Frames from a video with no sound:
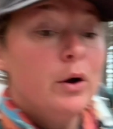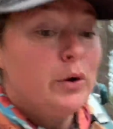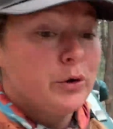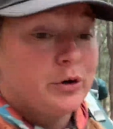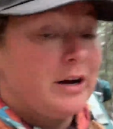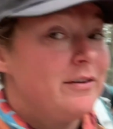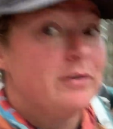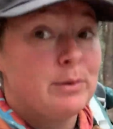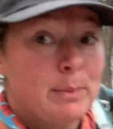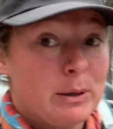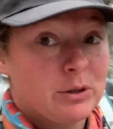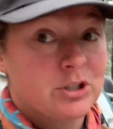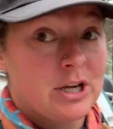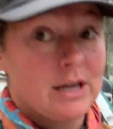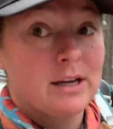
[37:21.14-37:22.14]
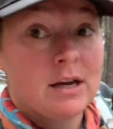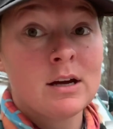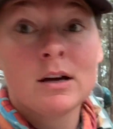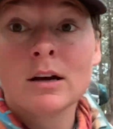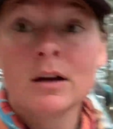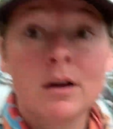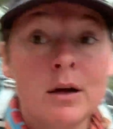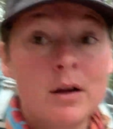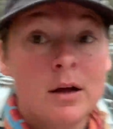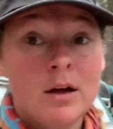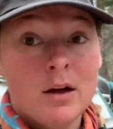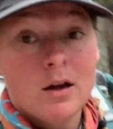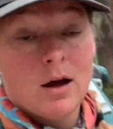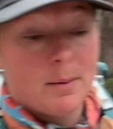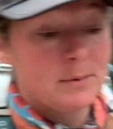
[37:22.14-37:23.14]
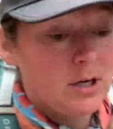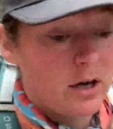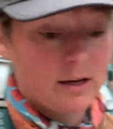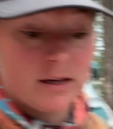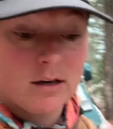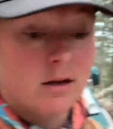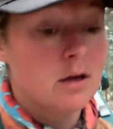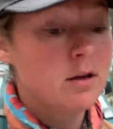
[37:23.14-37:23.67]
craving a milkshake. I'm talking